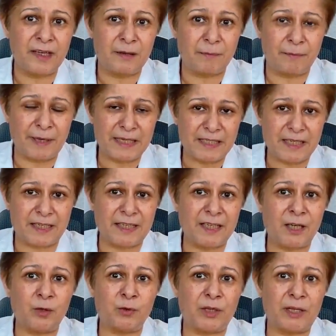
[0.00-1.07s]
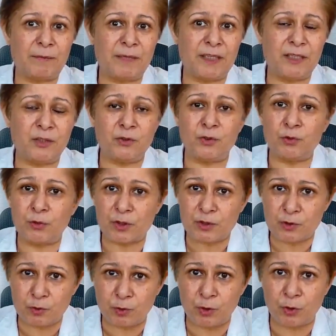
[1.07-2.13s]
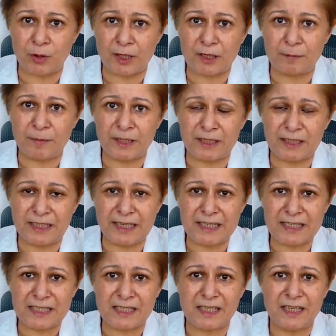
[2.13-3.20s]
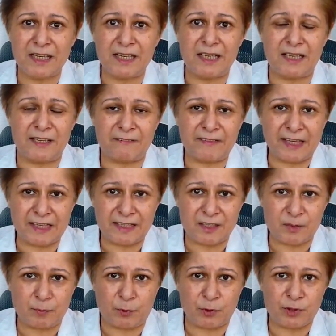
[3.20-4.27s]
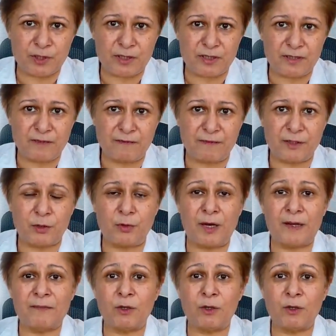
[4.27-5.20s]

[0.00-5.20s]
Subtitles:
By checking out, I mean you do a stool occult blood test. If that is positive, you have a